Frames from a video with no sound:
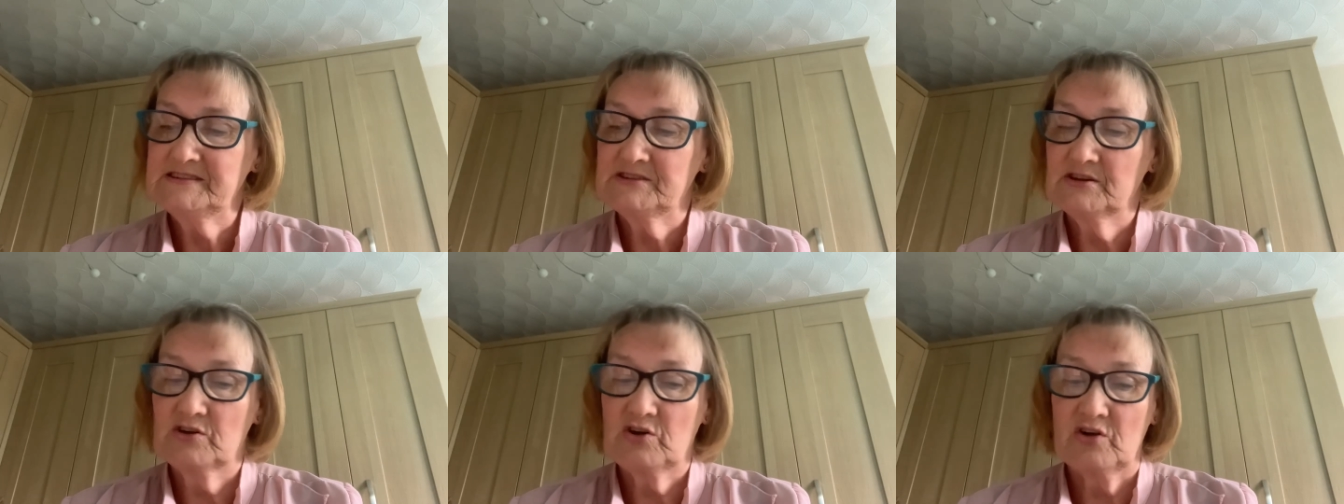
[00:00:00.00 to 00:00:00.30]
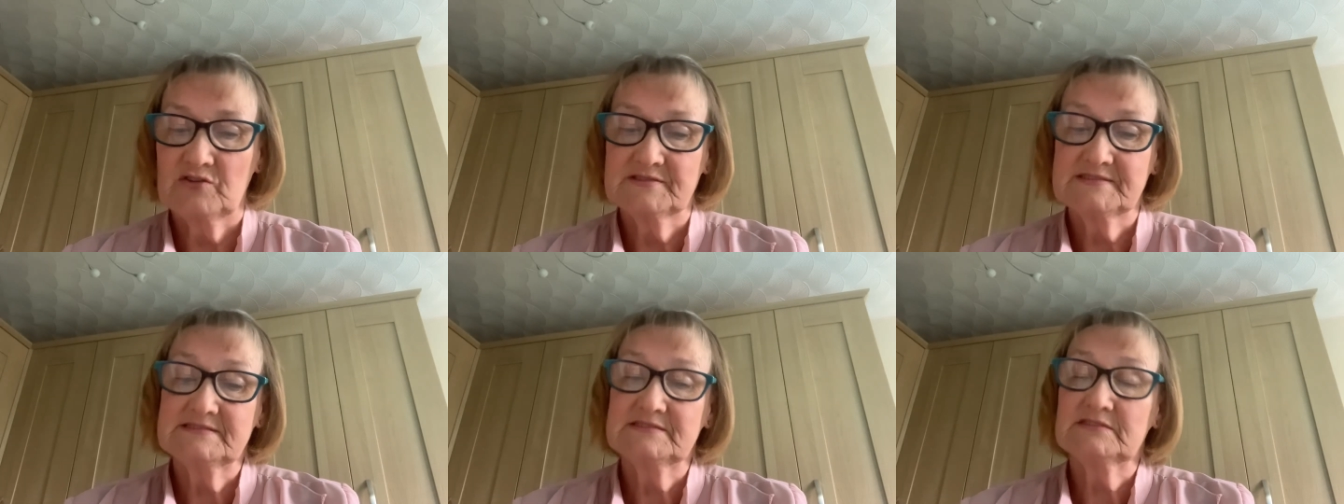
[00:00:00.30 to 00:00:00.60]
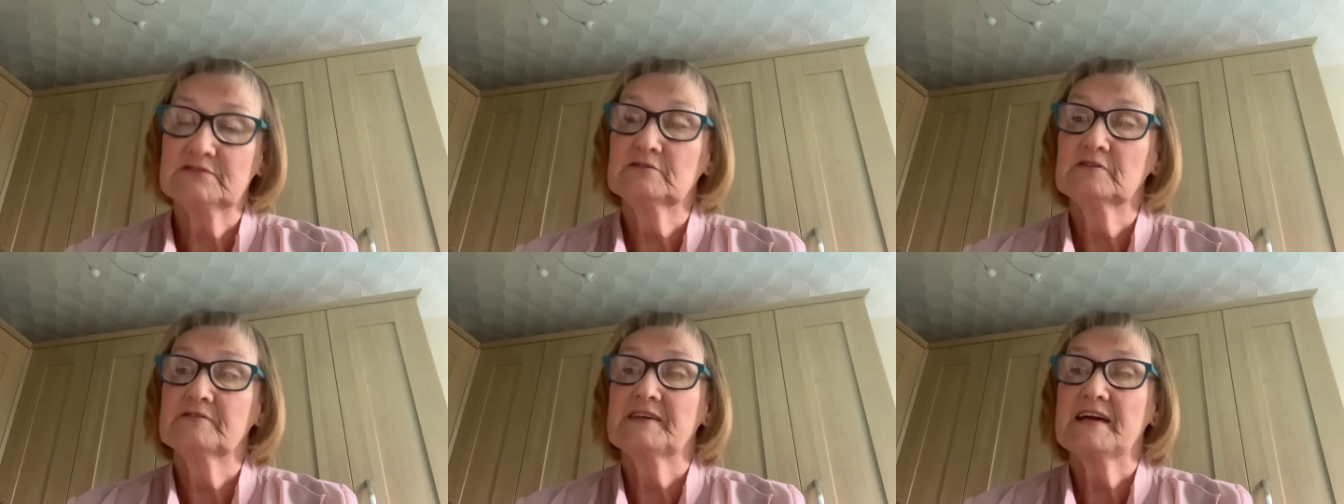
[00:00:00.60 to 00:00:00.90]
to
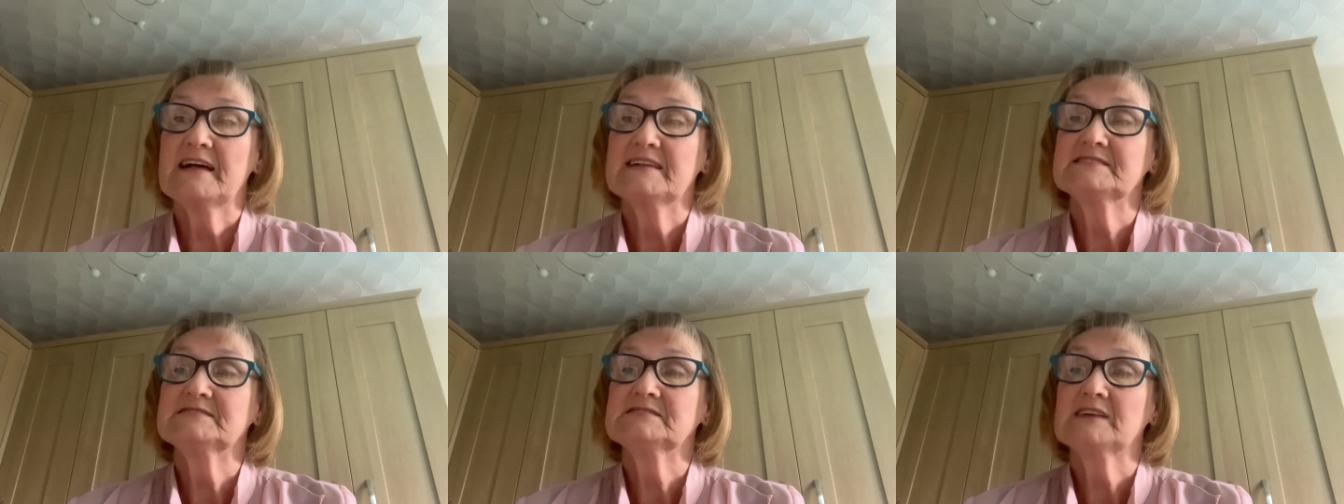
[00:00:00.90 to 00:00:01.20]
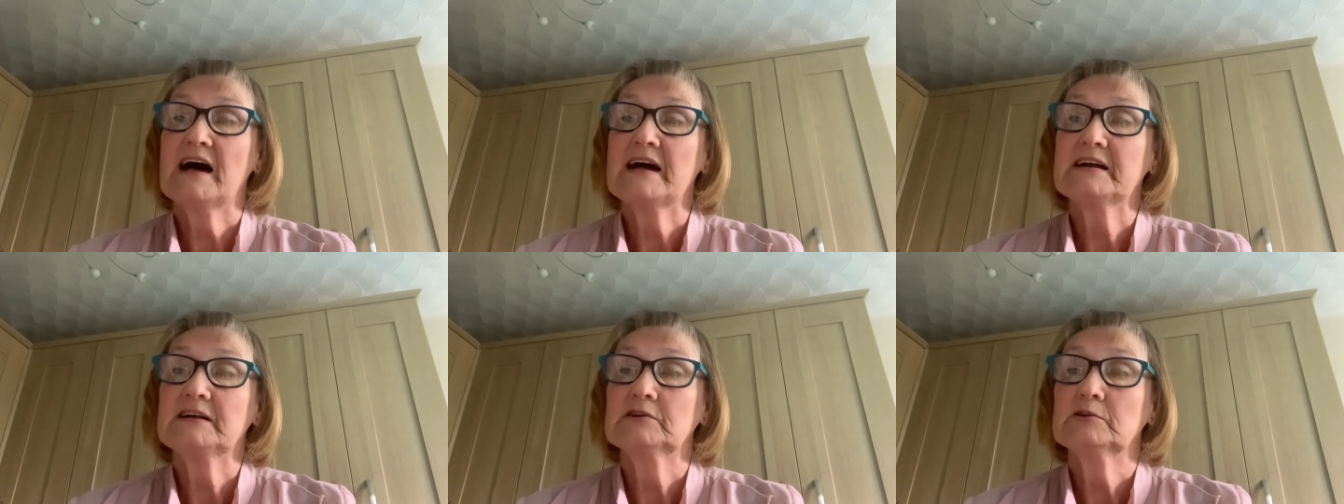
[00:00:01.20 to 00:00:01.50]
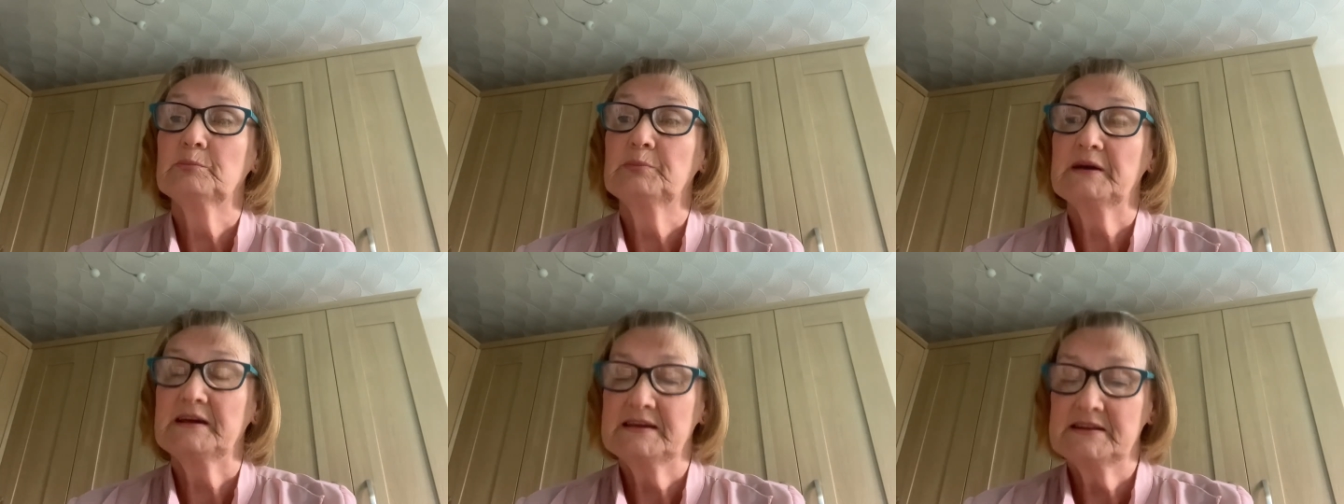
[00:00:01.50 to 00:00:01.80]
consult the
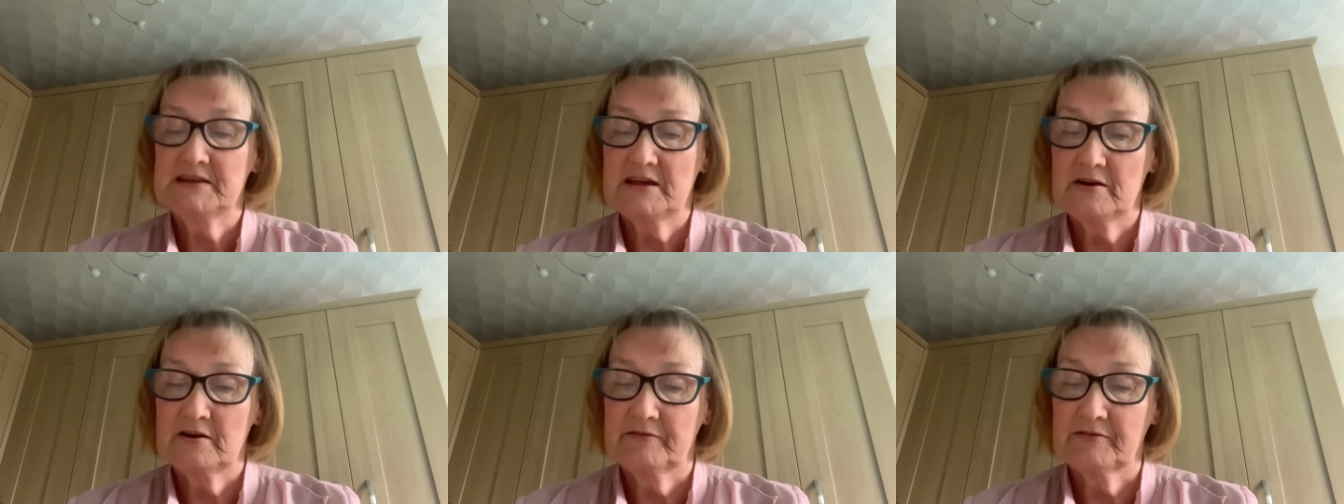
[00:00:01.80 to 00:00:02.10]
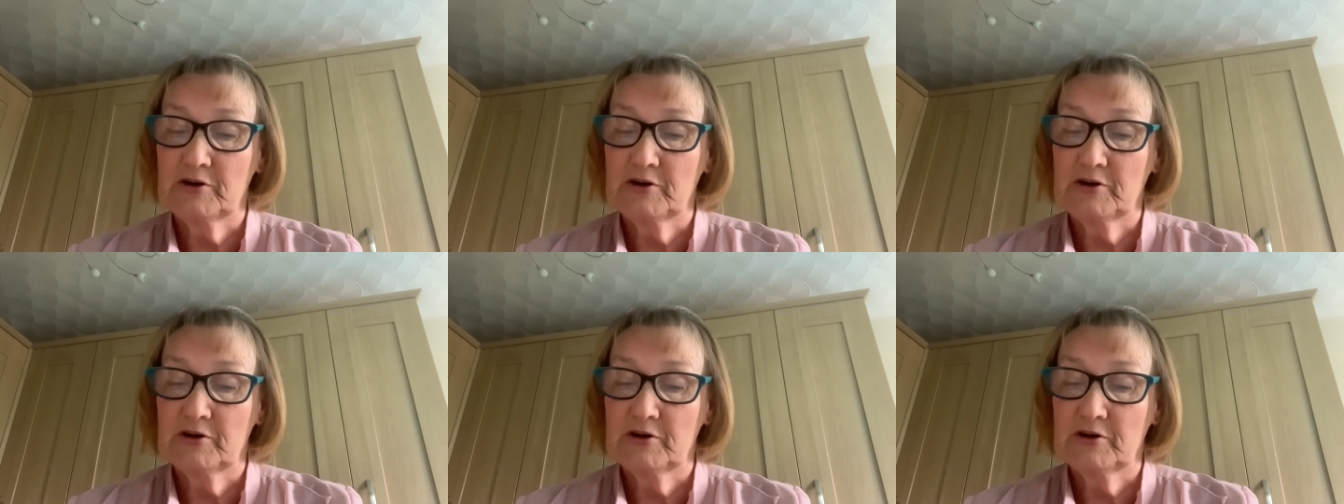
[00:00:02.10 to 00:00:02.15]
Encyclopedia of